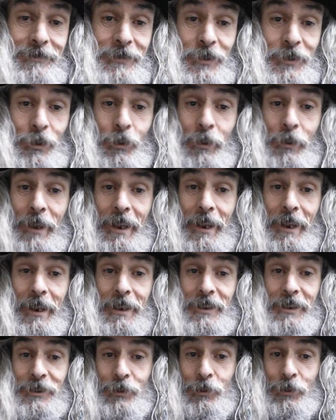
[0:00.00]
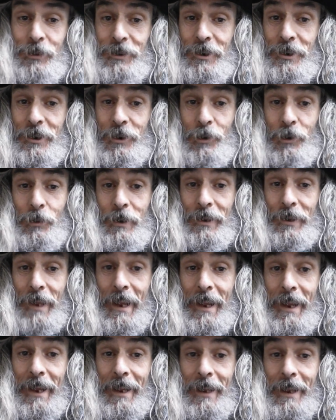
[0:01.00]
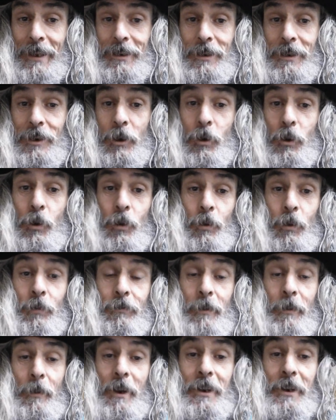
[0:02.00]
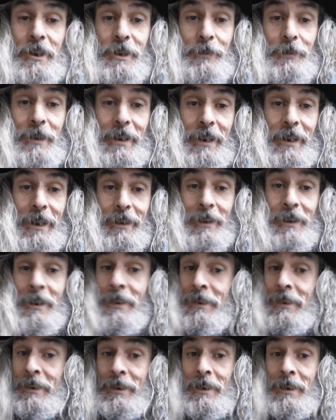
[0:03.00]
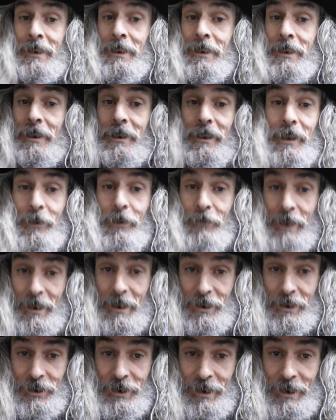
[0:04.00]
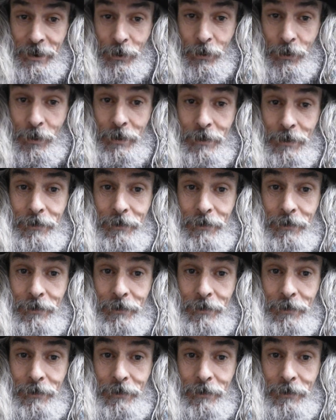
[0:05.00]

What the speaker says: It's all there. It's all to do with air. Oh, reminds me again. Levette channel.